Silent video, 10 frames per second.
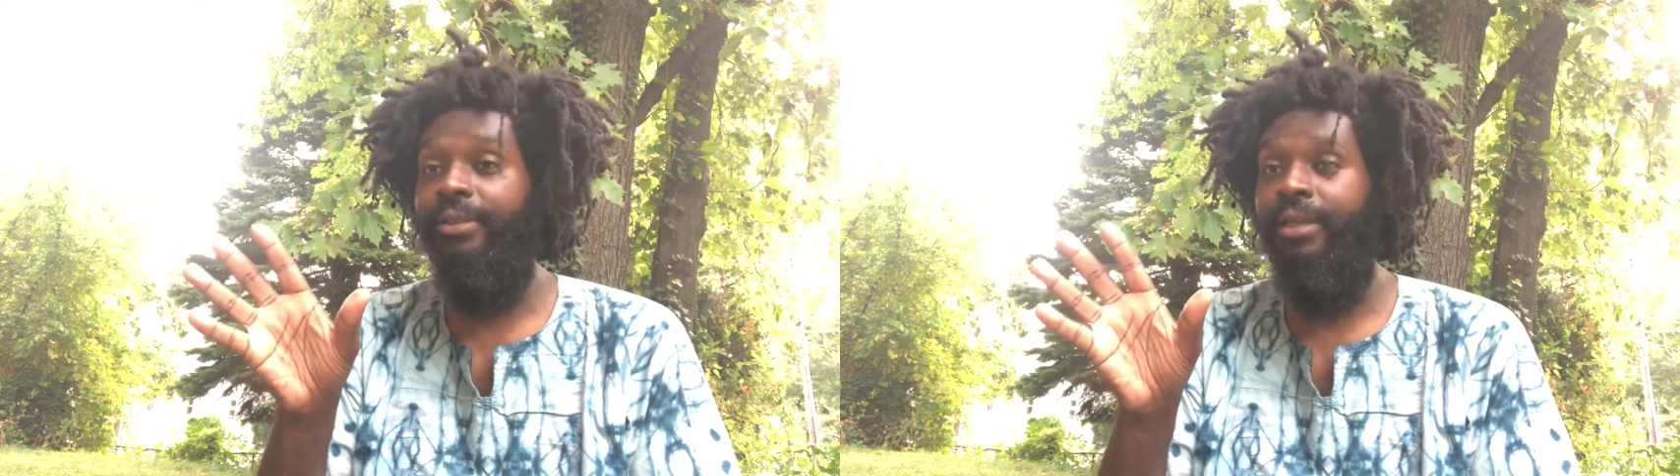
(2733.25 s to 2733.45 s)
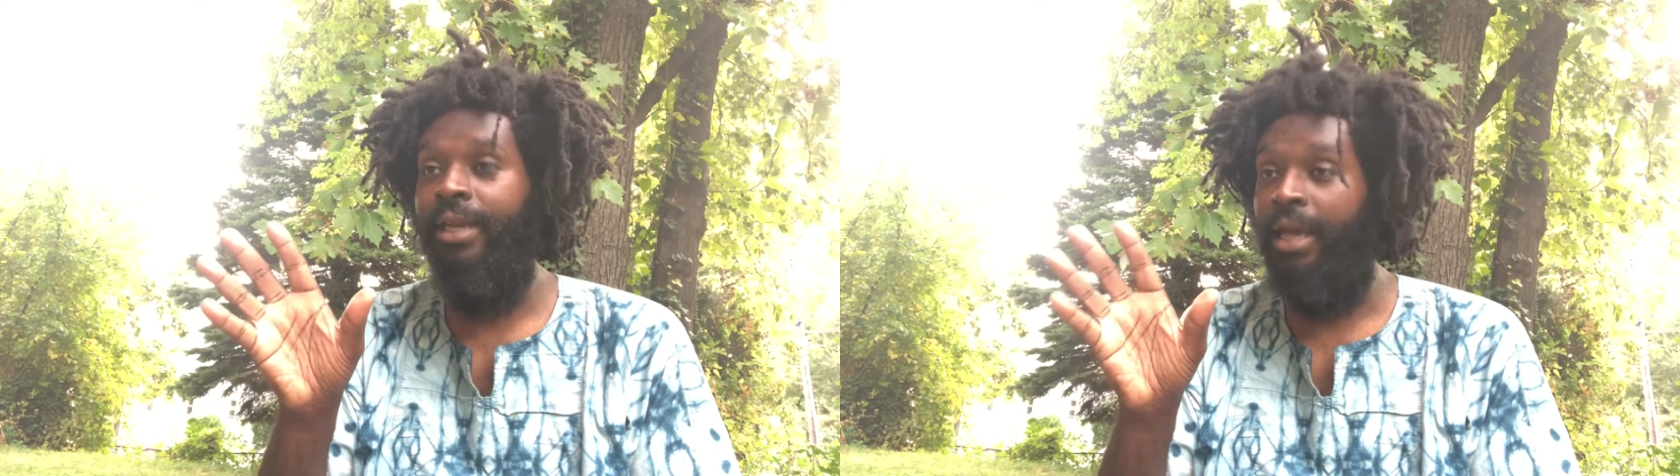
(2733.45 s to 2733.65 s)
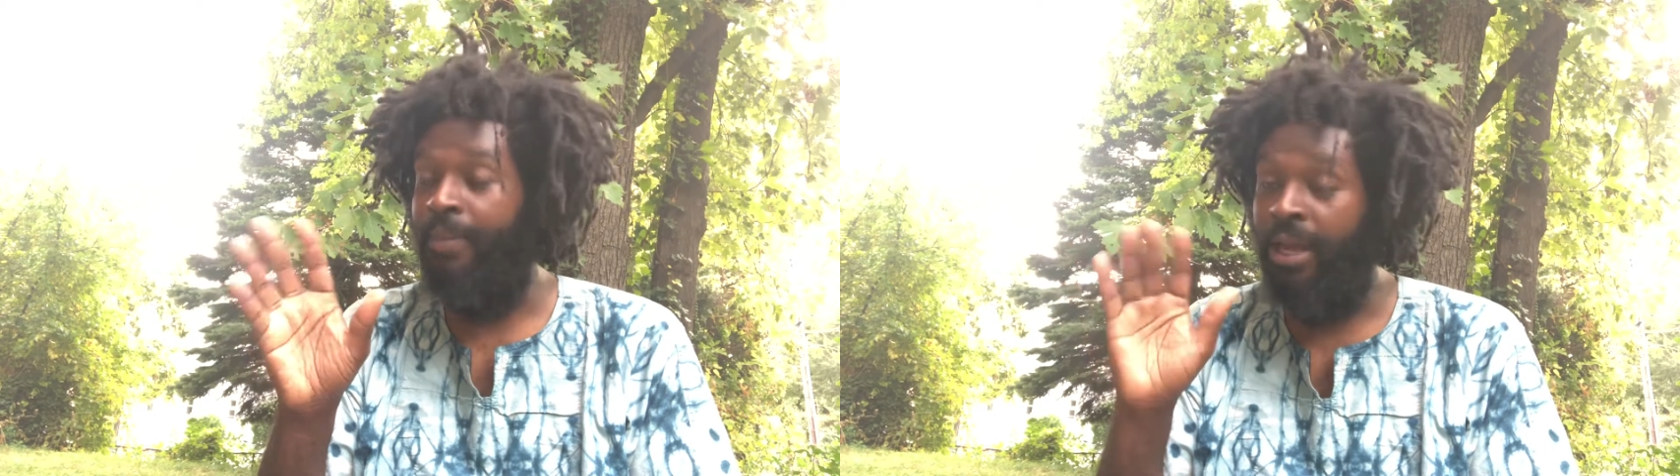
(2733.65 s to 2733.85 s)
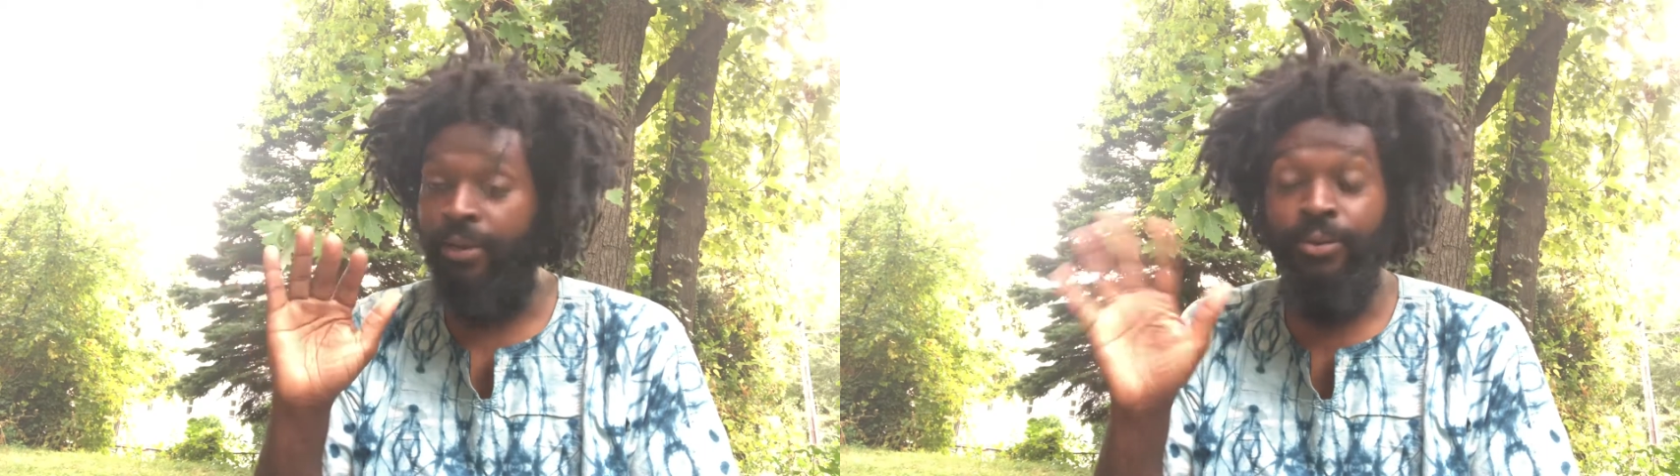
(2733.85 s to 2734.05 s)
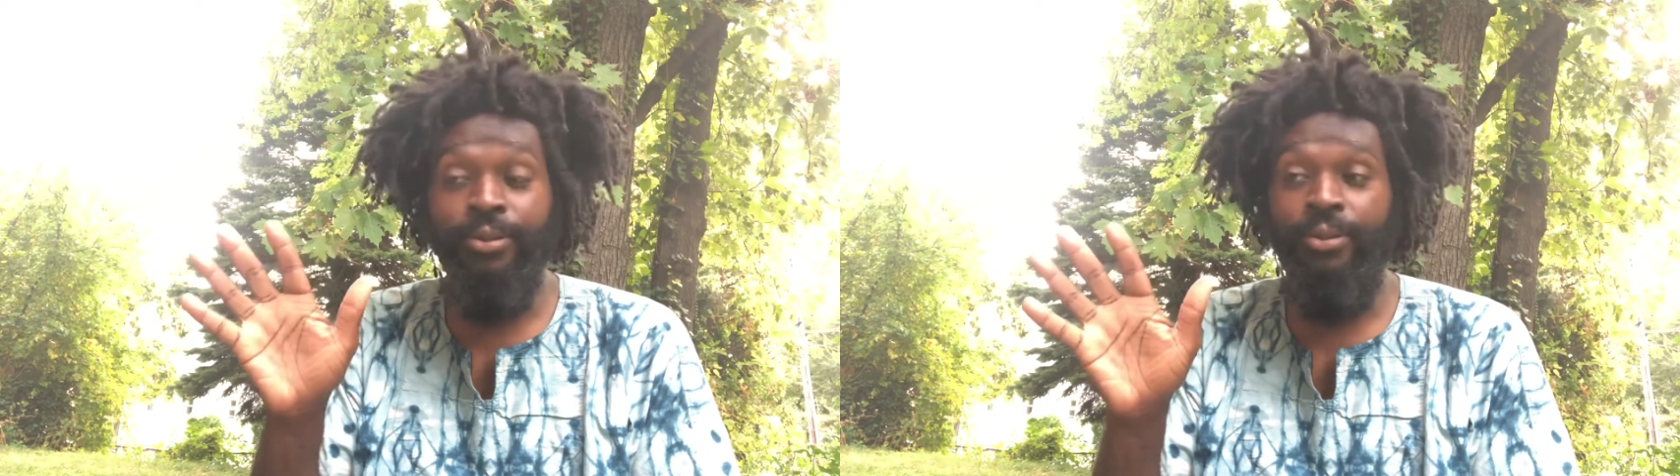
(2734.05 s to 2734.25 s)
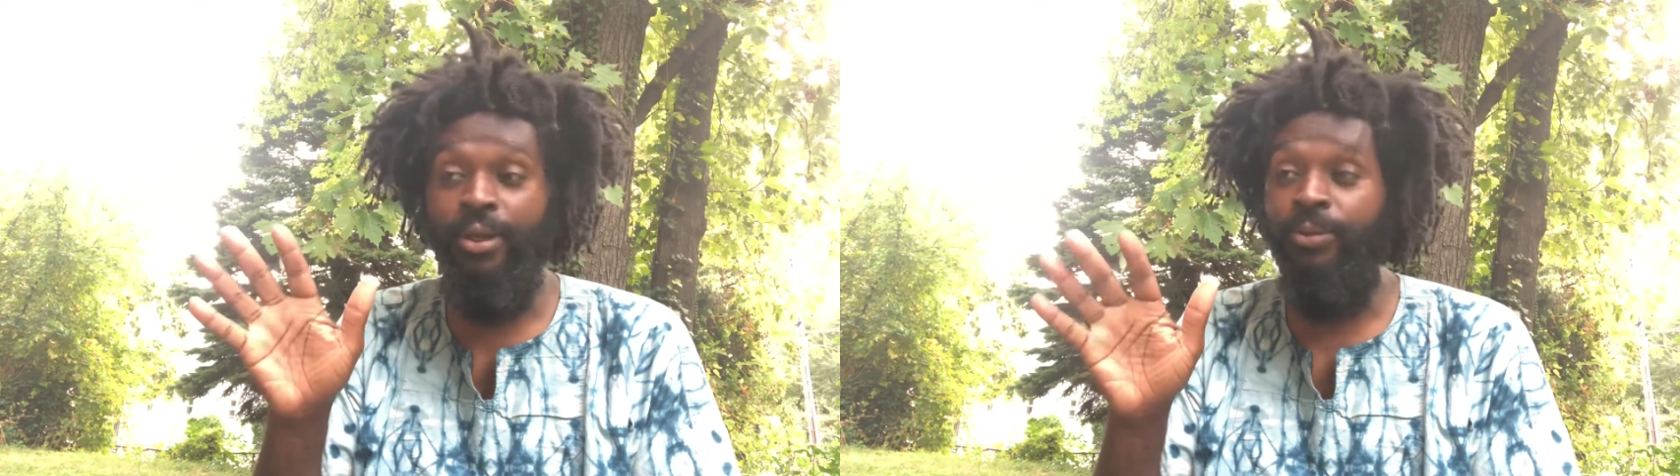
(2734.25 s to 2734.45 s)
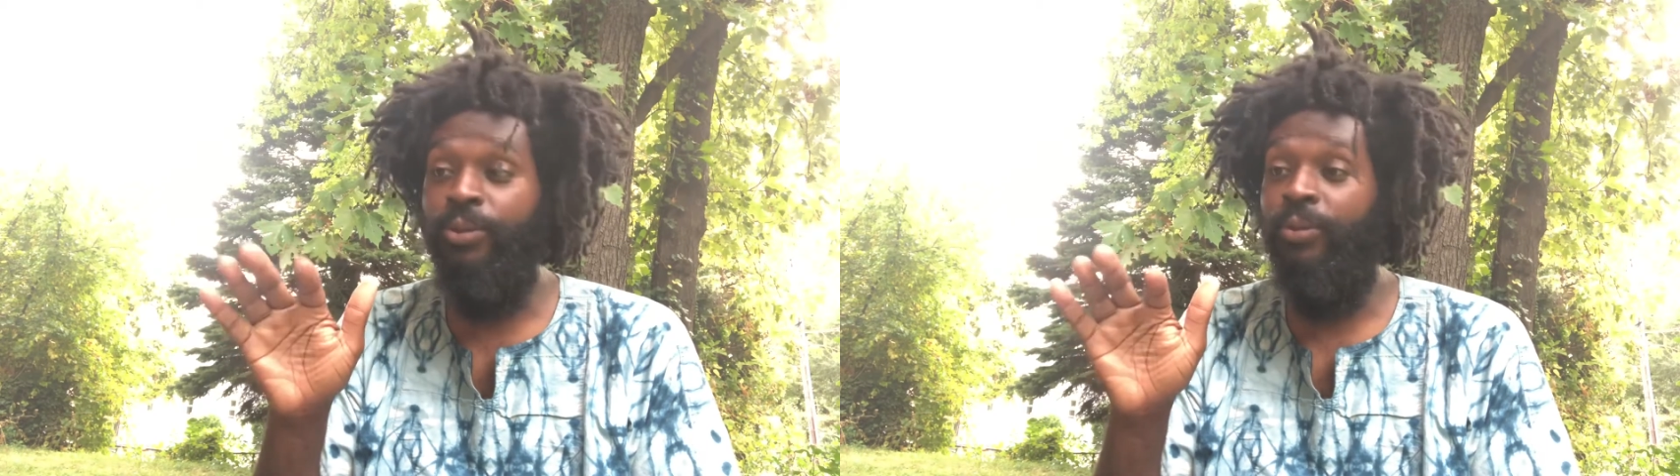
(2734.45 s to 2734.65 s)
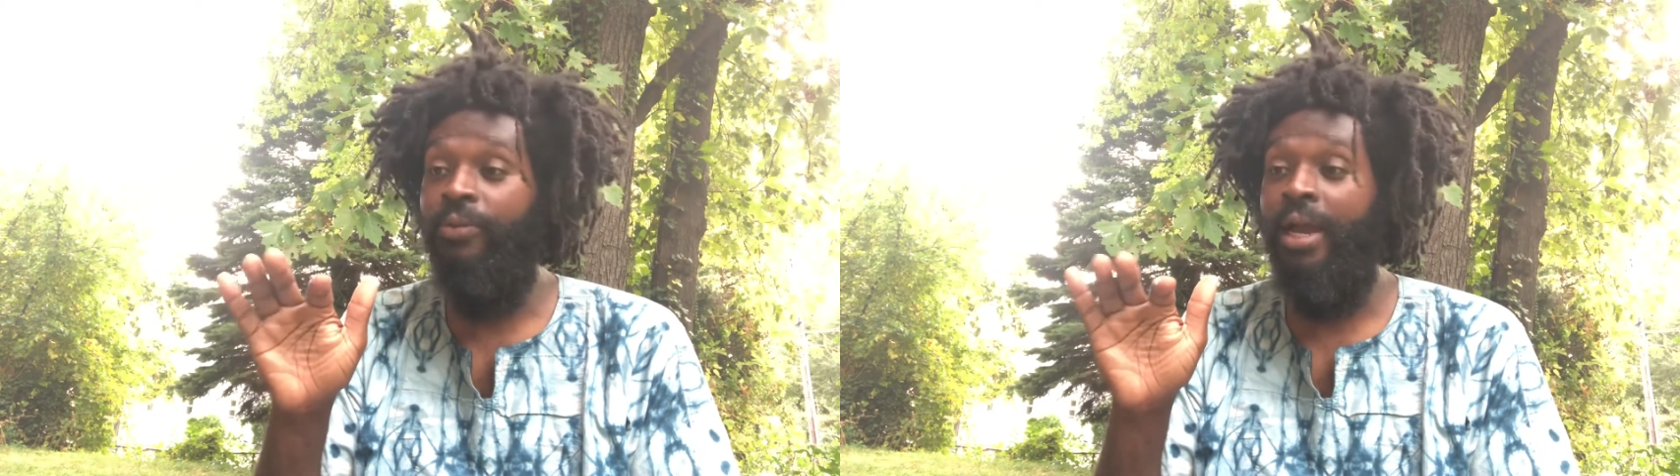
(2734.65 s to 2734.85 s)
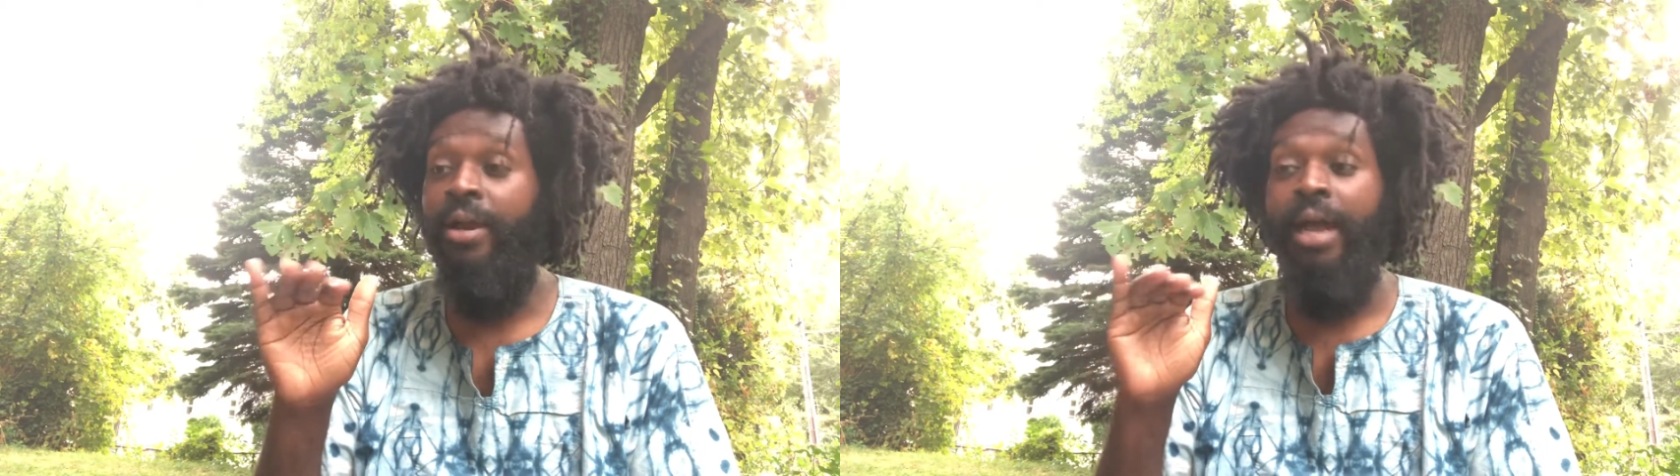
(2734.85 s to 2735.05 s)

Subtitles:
Like, I'm not going to go to a route.